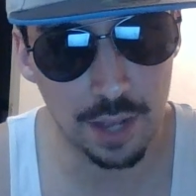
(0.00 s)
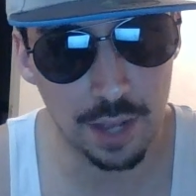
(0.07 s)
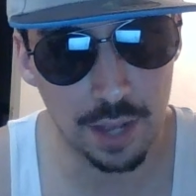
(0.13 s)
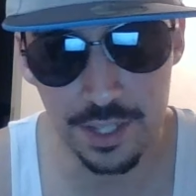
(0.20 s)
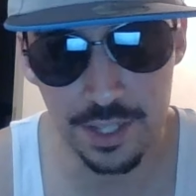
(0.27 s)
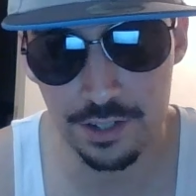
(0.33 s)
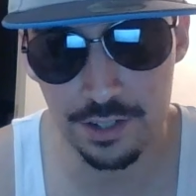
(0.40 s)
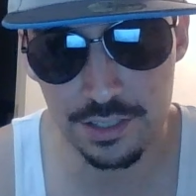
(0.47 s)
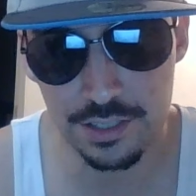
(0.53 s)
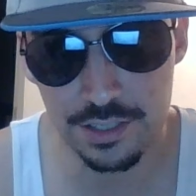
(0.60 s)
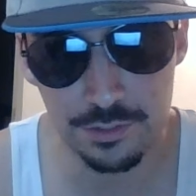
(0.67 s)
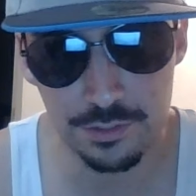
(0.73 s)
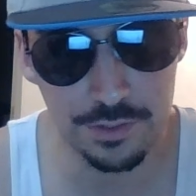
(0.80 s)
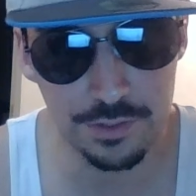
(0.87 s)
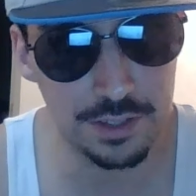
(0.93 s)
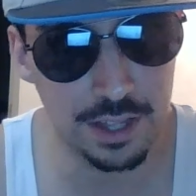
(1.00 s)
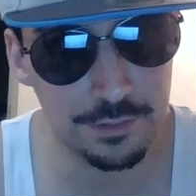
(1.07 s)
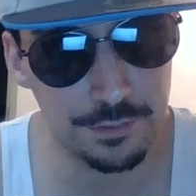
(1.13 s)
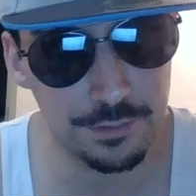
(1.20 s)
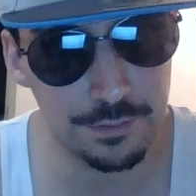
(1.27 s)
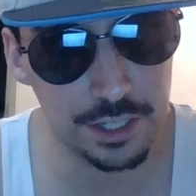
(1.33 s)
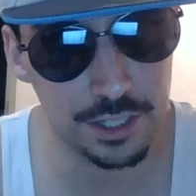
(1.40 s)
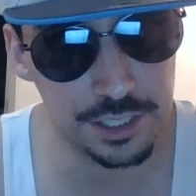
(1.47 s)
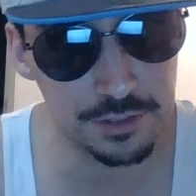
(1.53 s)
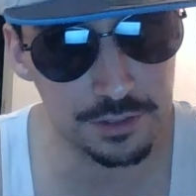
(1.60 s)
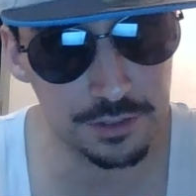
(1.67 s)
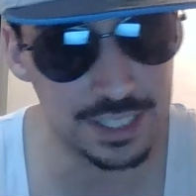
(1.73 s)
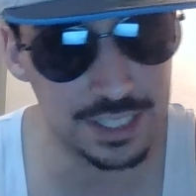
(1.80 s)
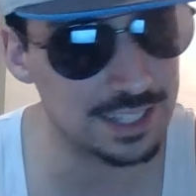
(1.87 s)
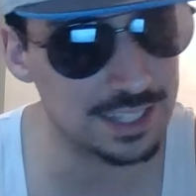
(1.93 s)
curious to review that footage. It
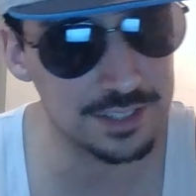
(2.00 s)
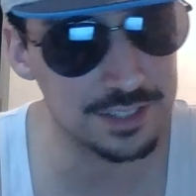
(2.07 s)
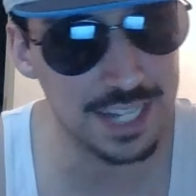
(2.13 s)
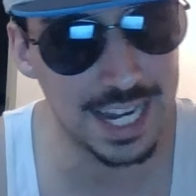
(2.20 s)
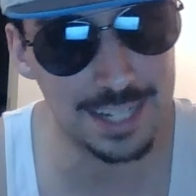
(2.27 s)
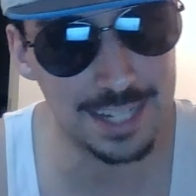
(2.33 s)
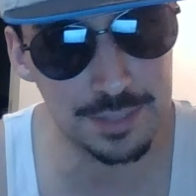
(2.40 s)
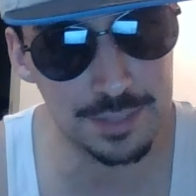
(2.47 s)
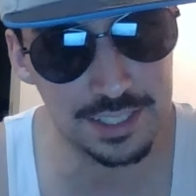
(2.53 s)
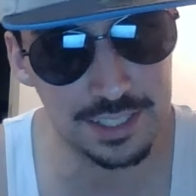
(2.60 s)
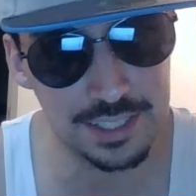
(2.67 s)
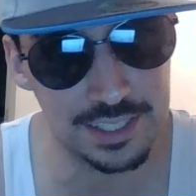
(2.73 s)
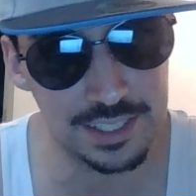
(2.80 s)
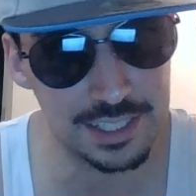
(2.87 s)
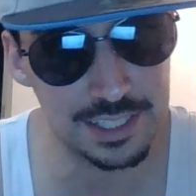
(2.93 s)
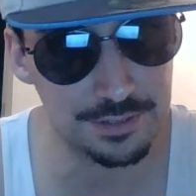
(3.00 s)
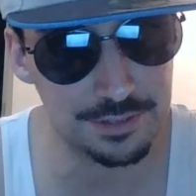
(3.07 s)
was a unanimous decision